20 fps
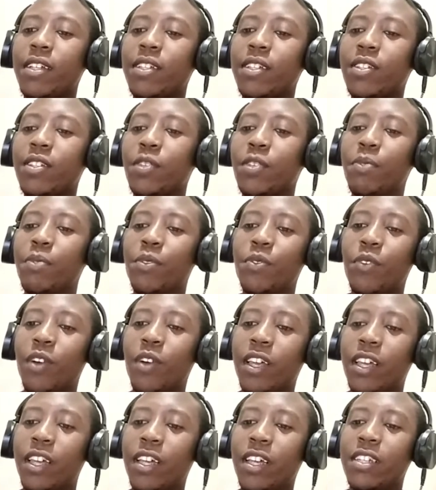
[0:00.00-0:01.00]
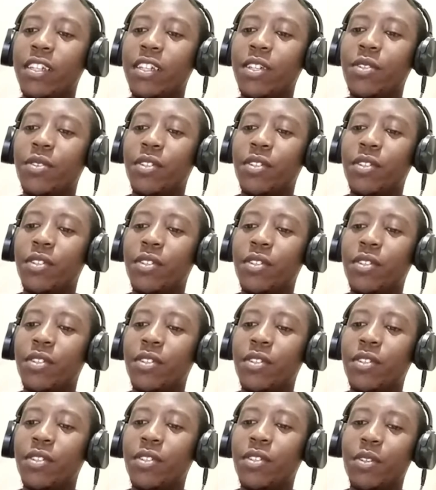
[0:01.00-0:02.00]
So before I get into the
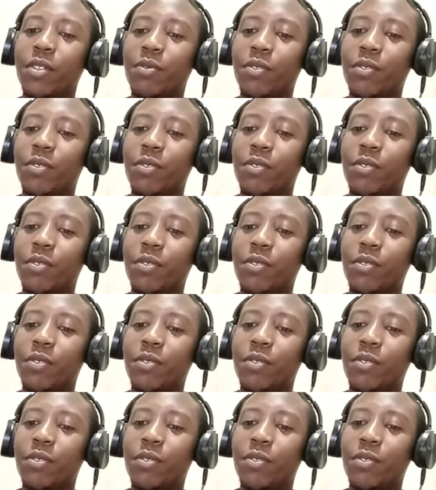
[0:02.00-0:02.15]
story of